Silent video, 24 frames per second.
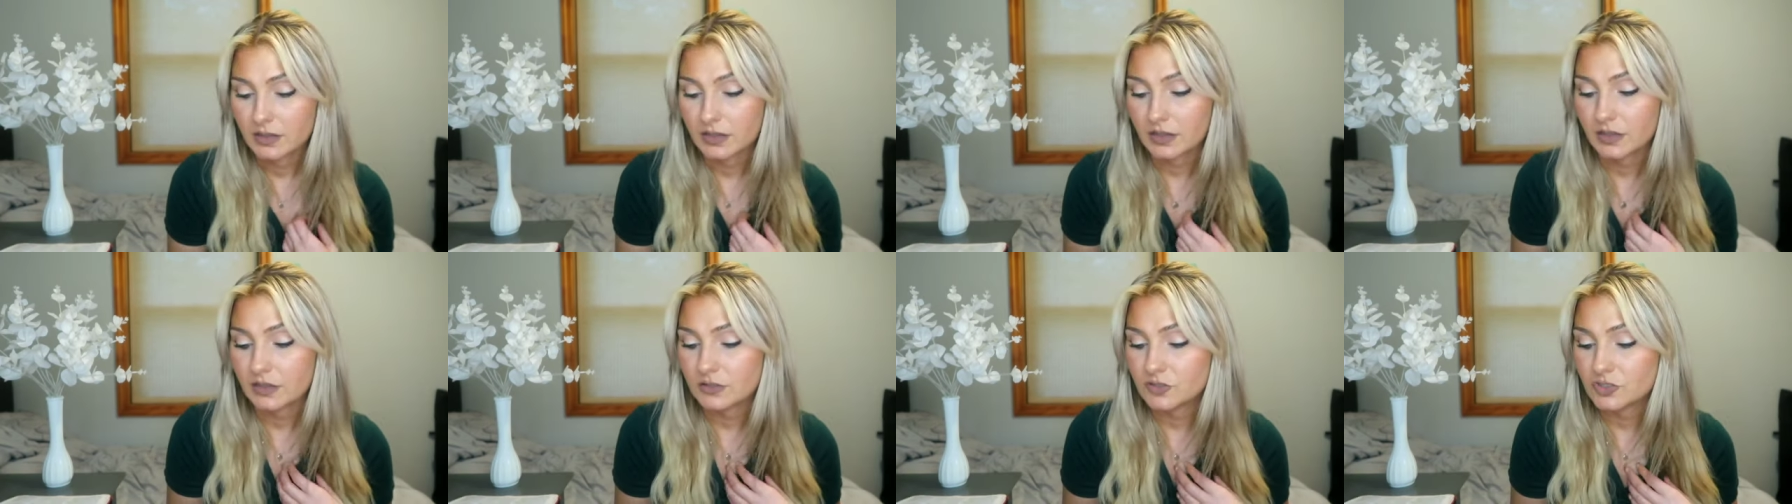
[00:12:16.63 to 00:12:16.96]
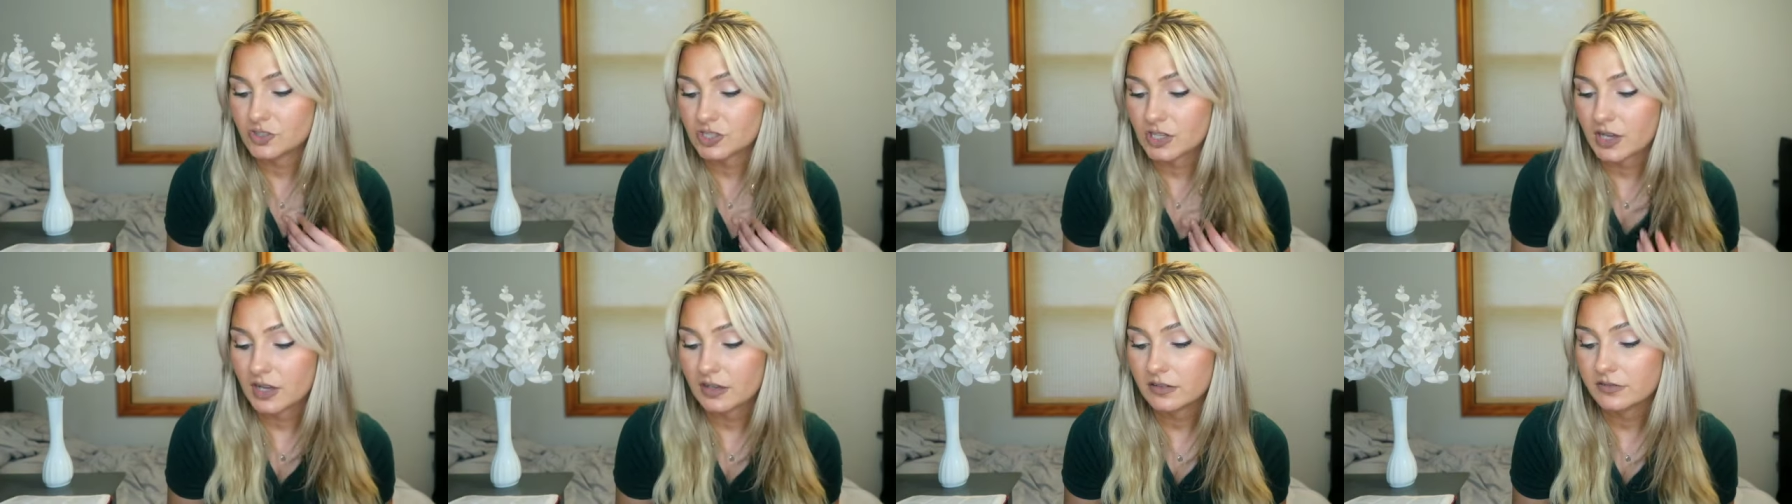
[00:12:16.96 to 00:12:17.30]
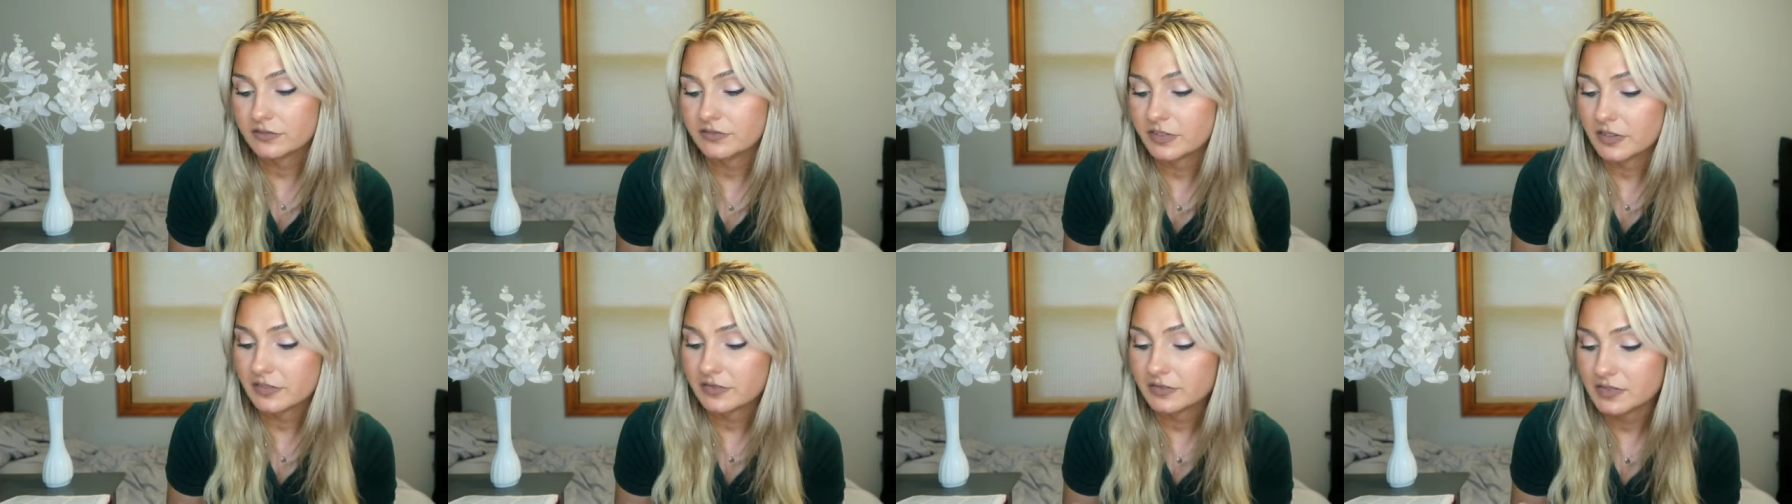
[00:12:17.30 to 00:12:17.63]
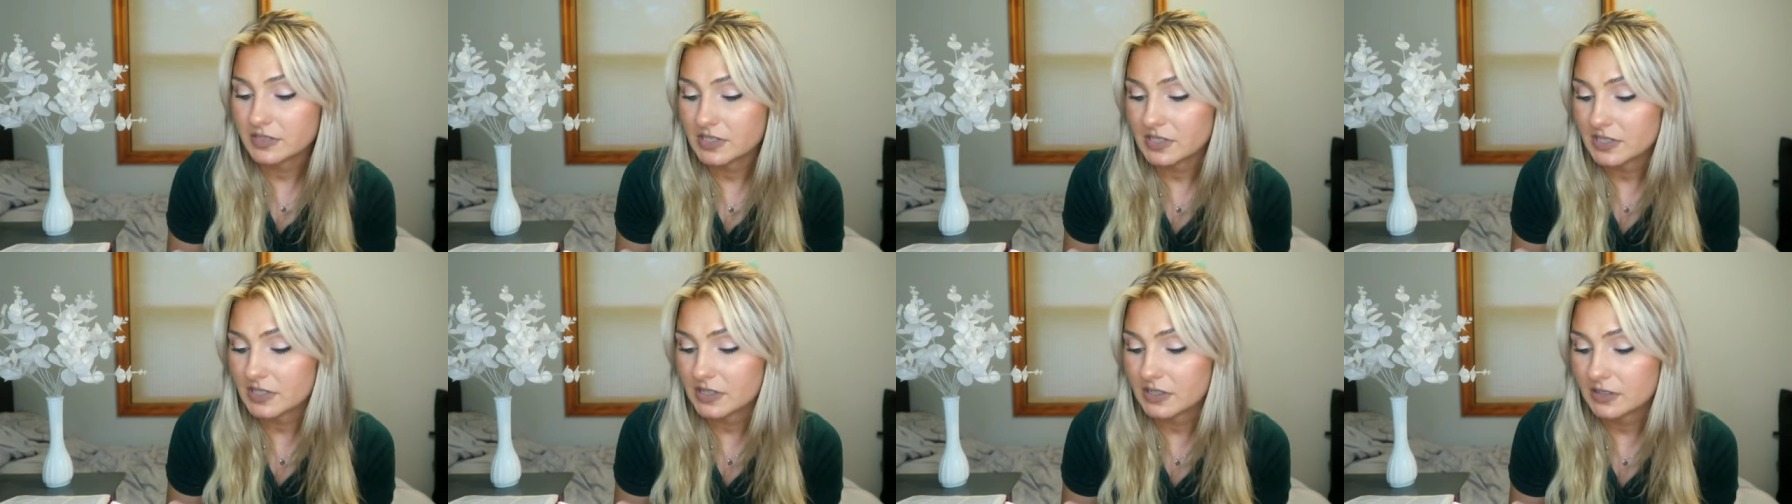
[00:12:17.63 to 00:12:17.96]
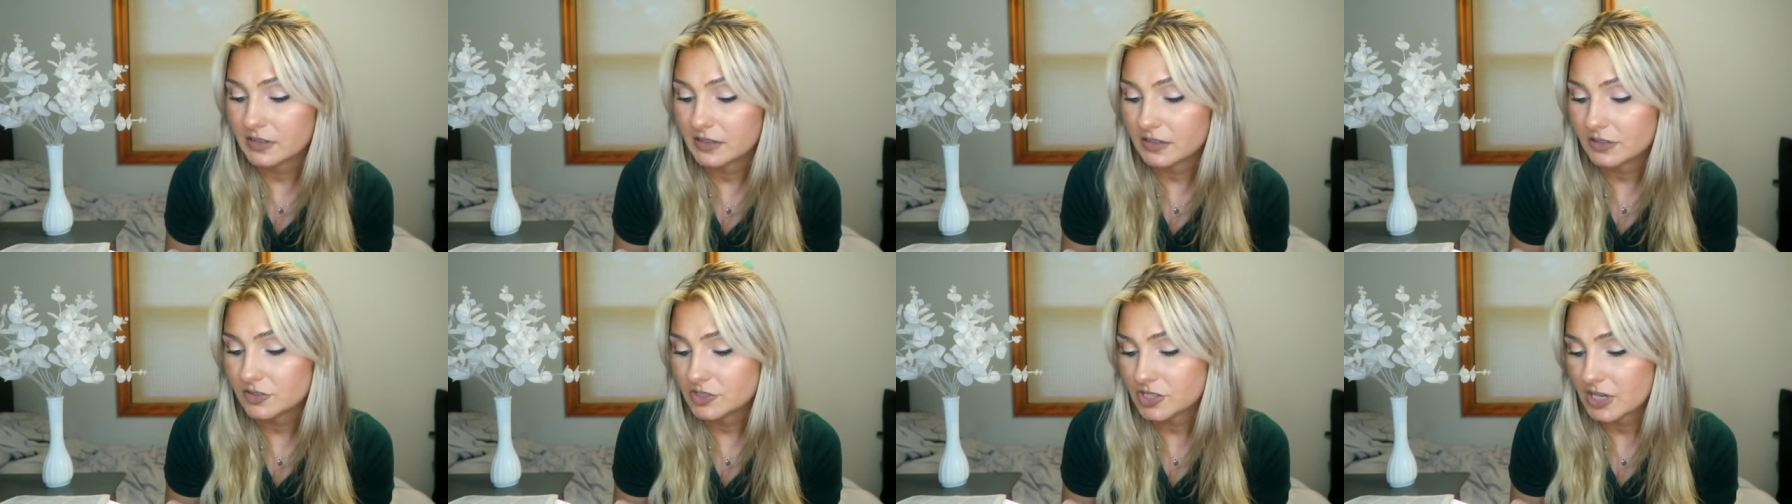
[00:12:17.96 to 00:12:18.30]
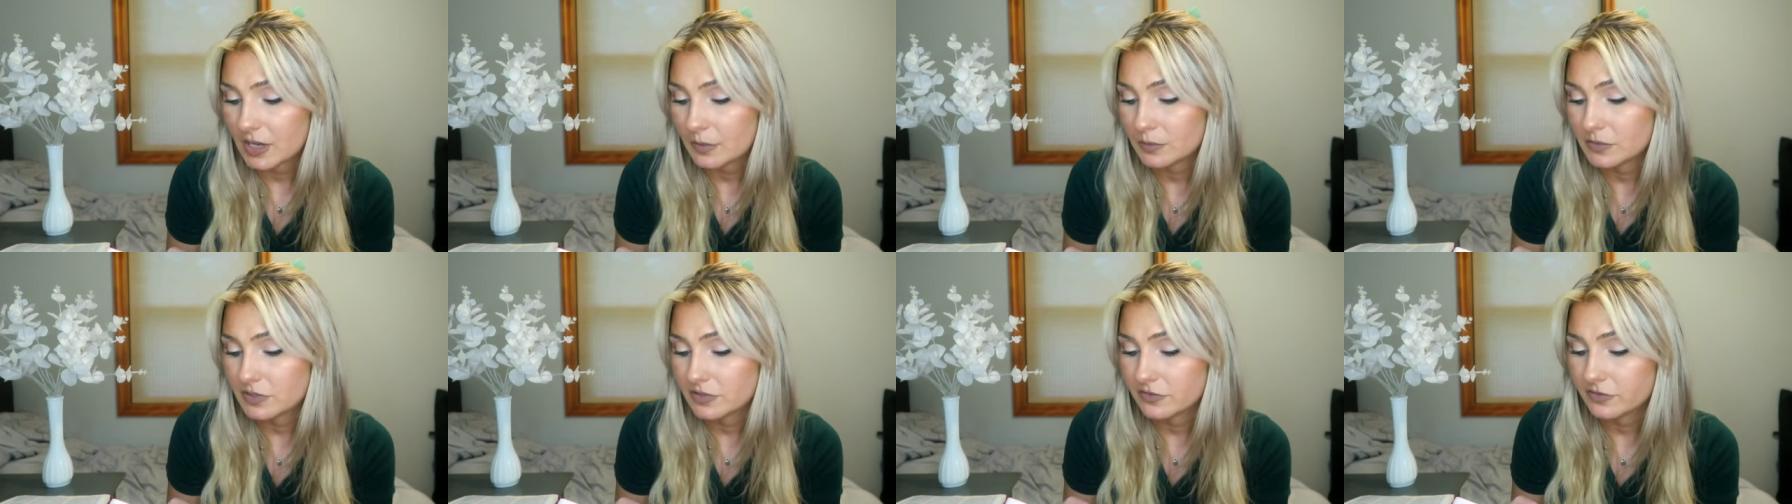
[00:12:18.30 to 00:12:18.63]
in John 15,
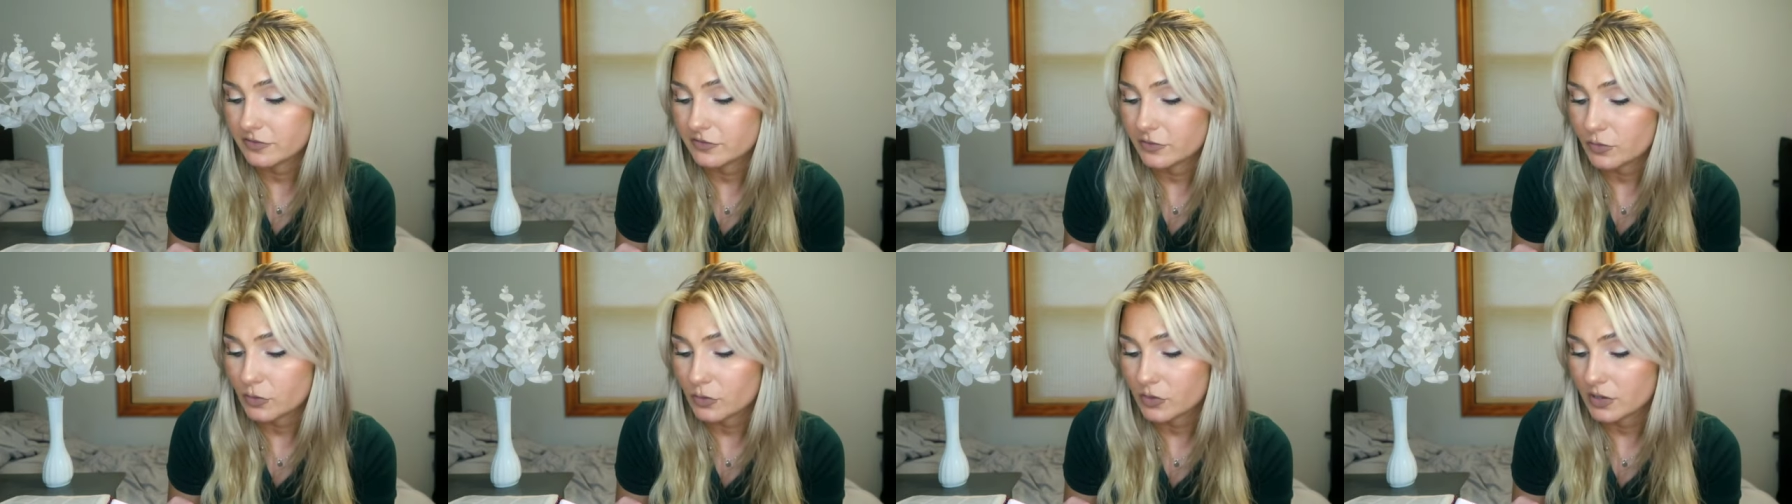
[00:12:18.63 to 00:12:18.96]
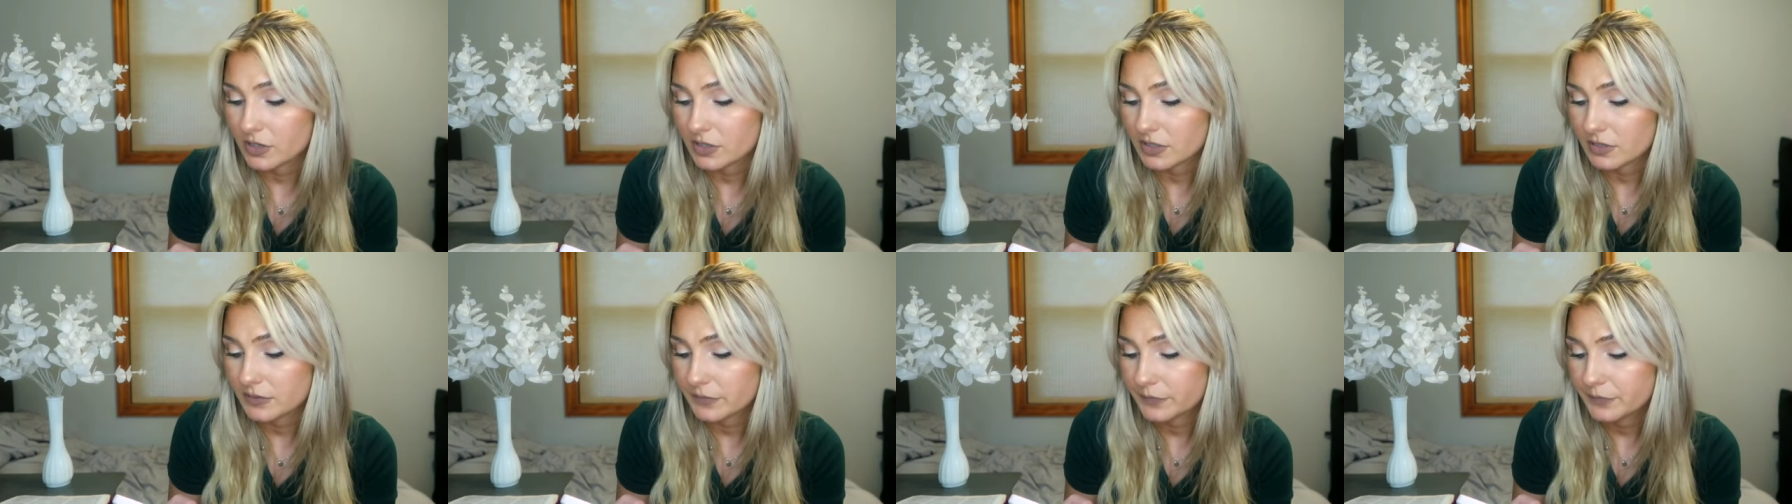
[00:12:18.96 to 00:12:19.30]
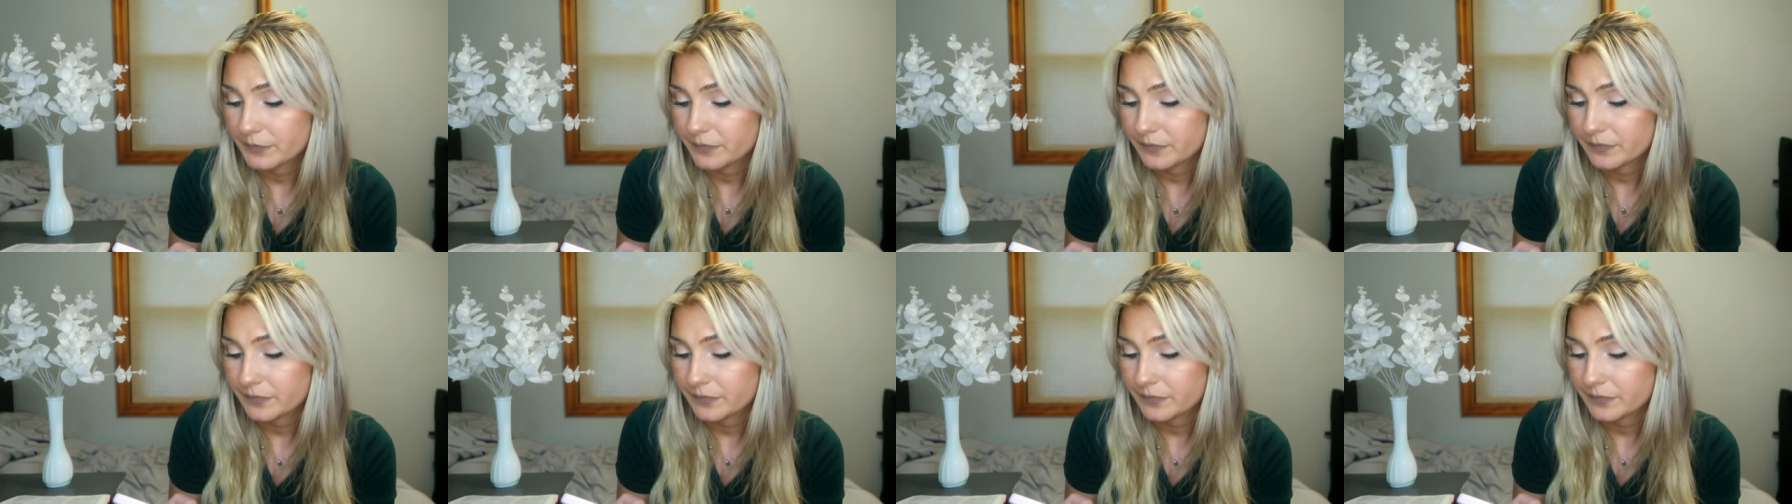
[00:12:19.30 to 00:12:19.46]
chapter 4,